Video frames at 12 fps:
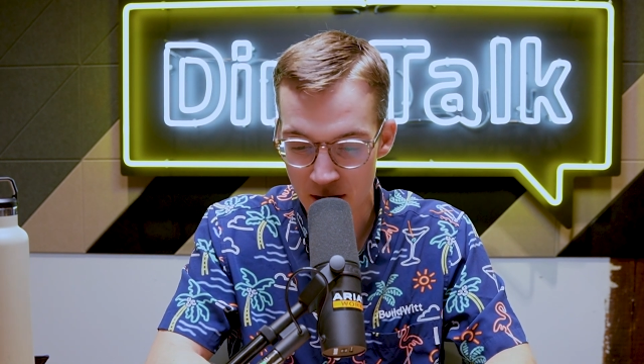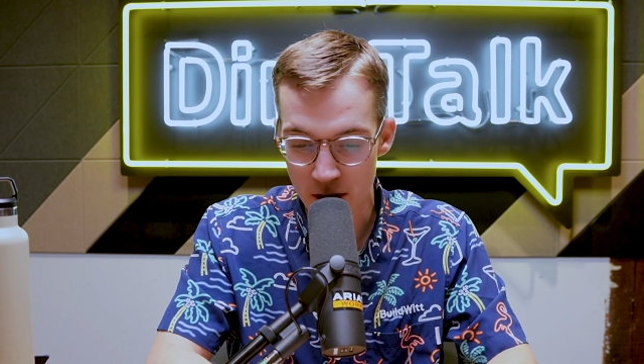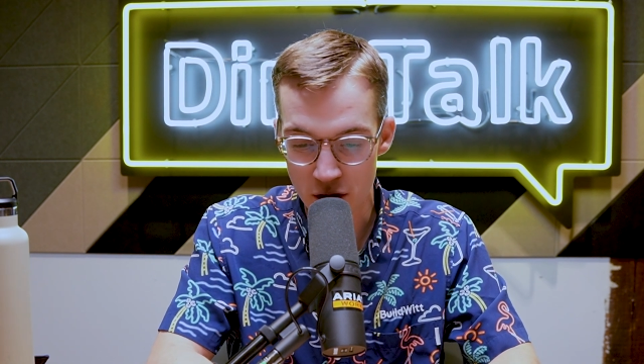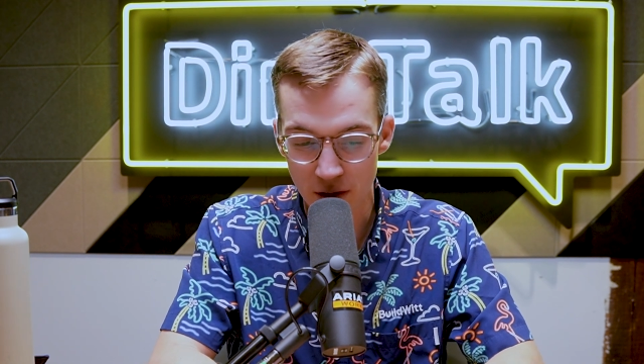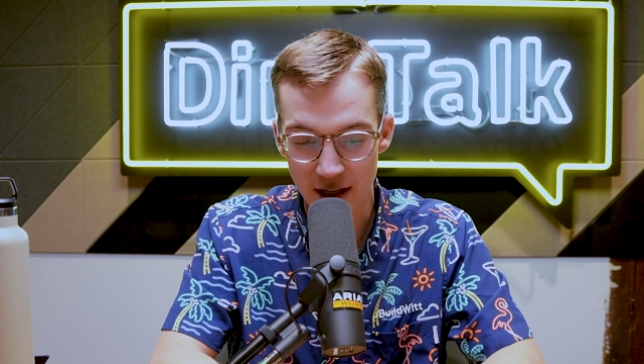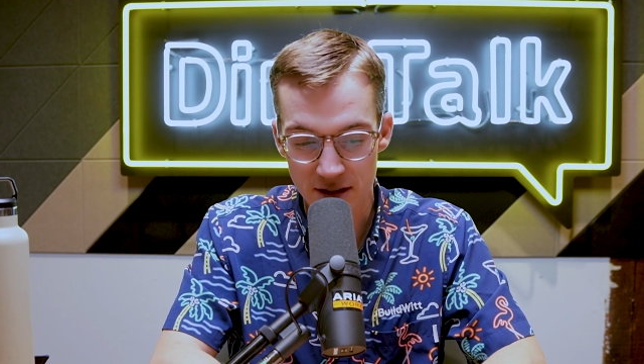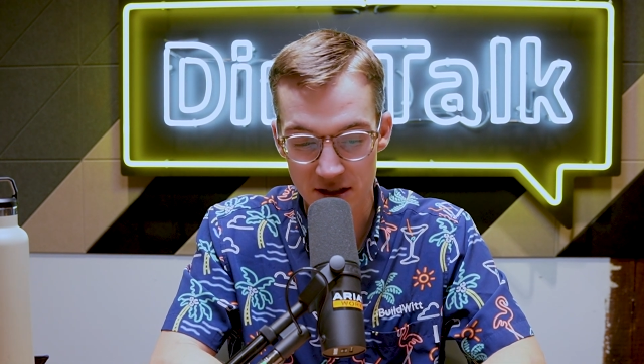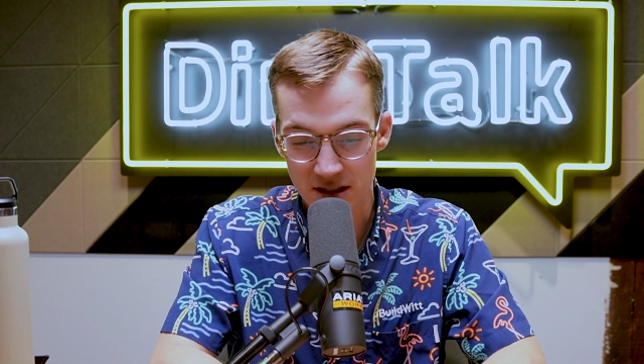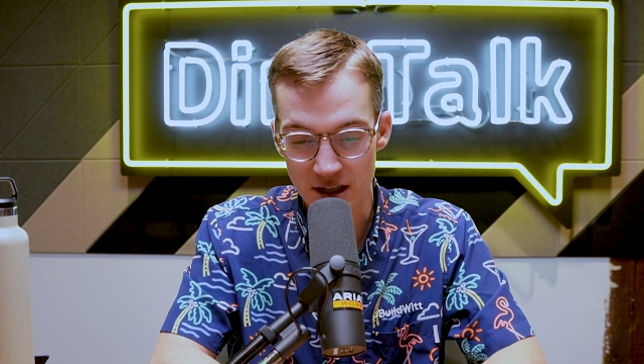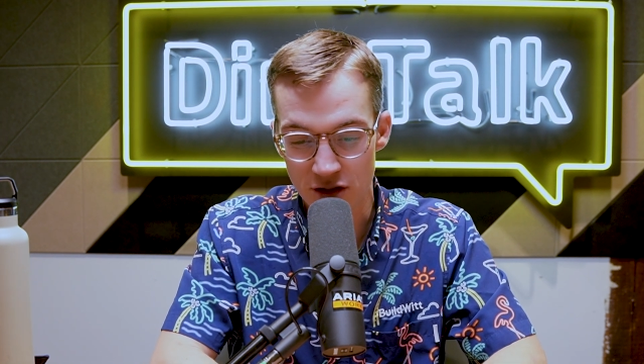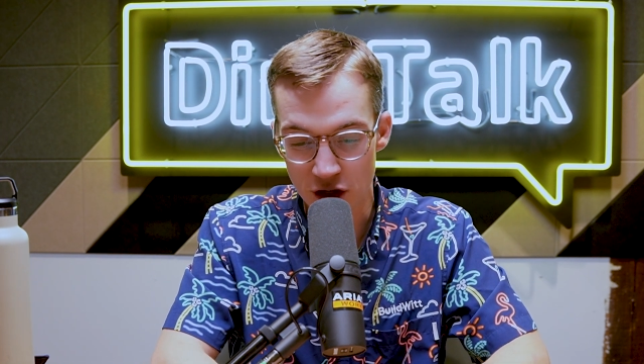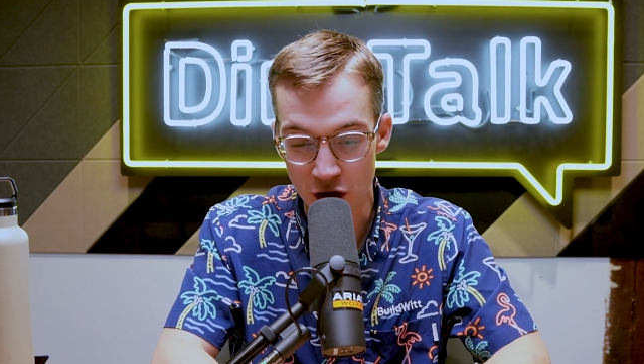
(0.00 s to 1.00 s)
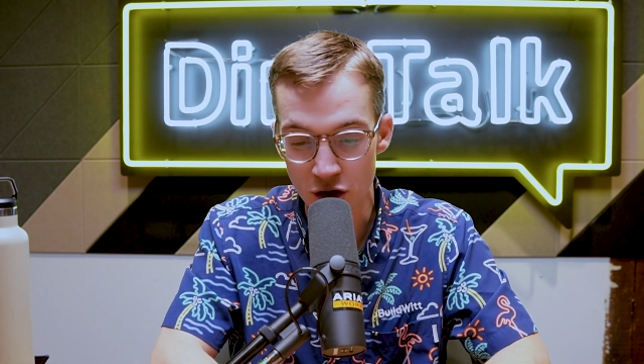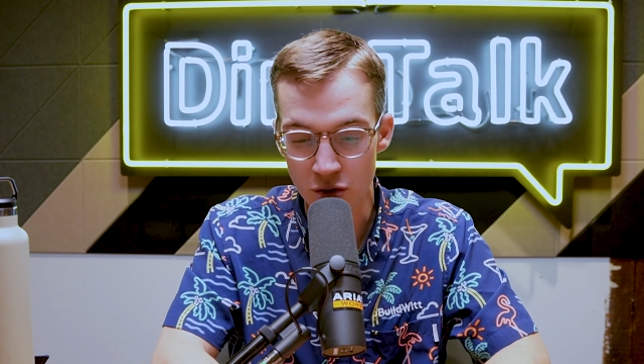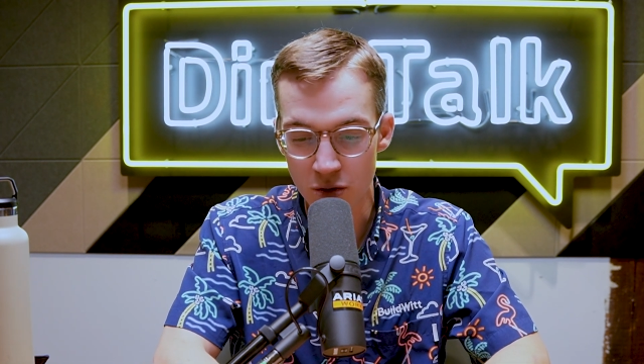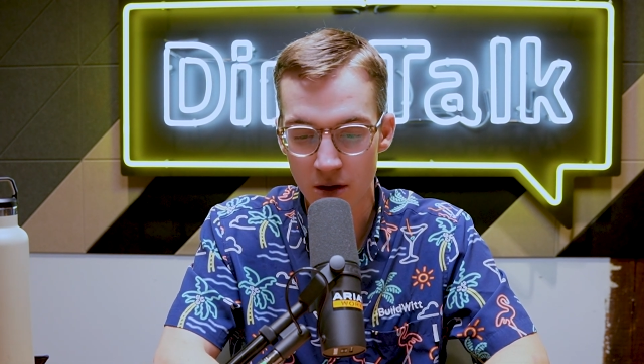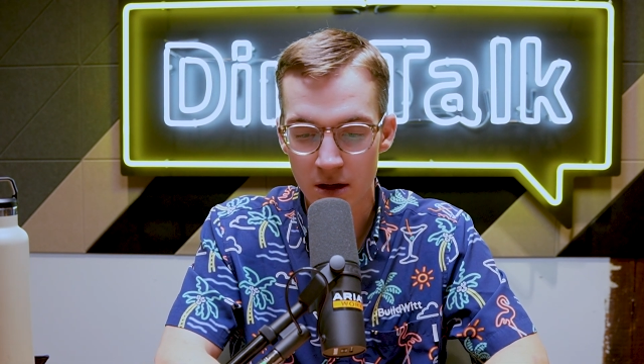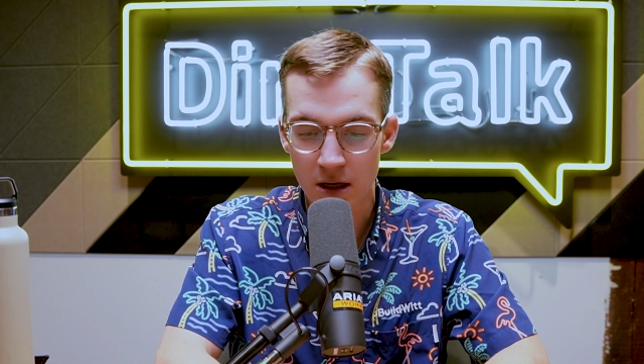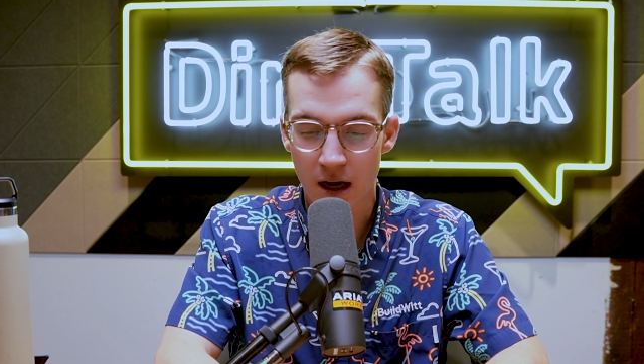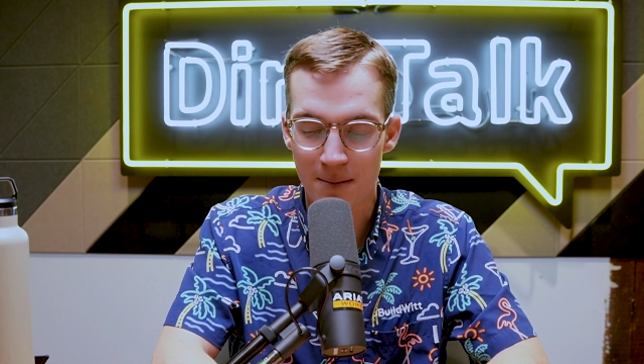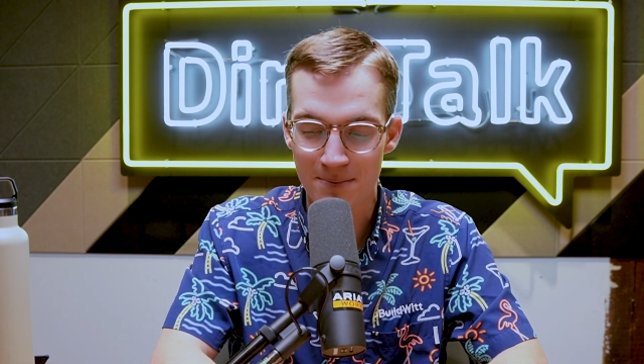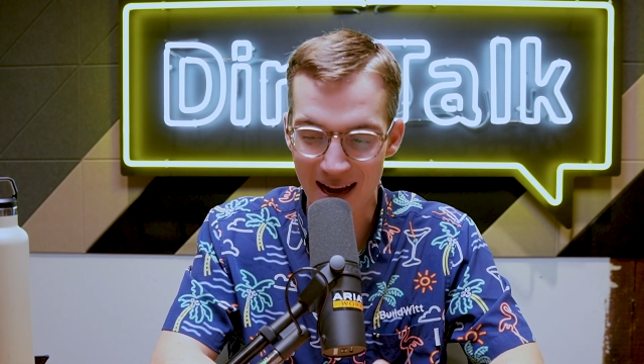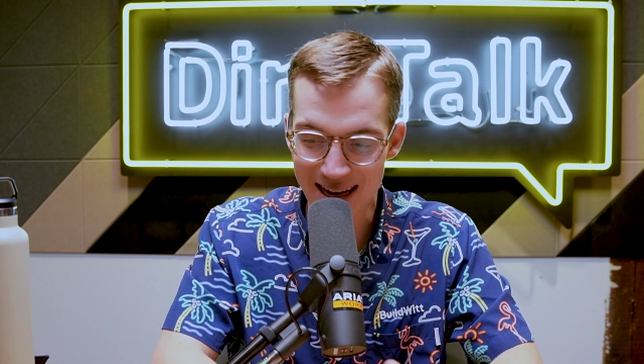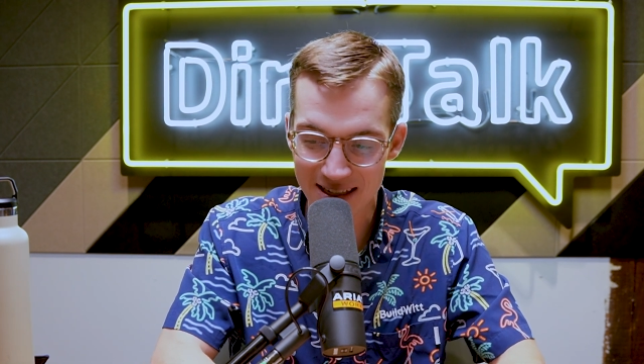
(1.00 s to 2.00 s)
you'll get to see 2
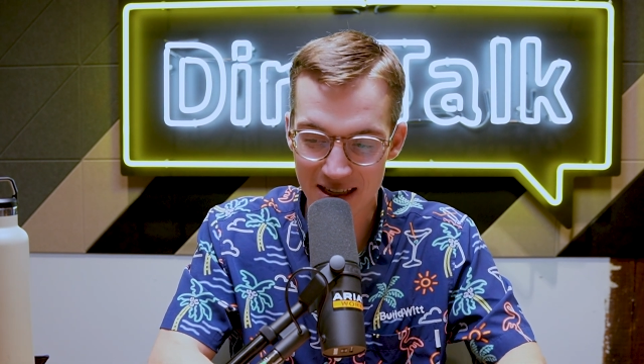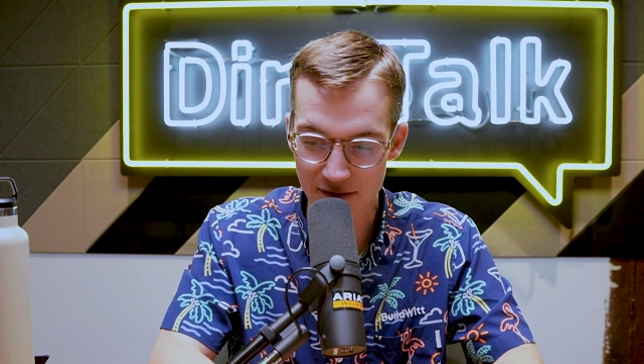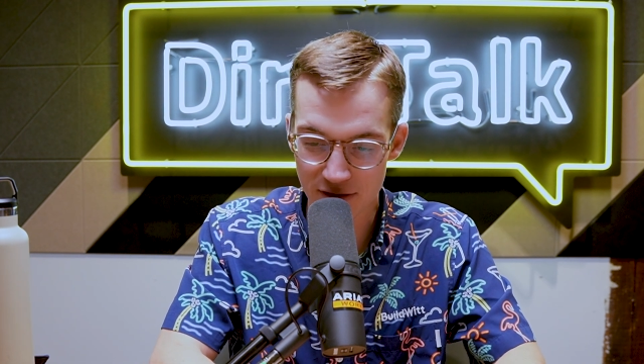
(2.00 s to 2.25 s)
amazing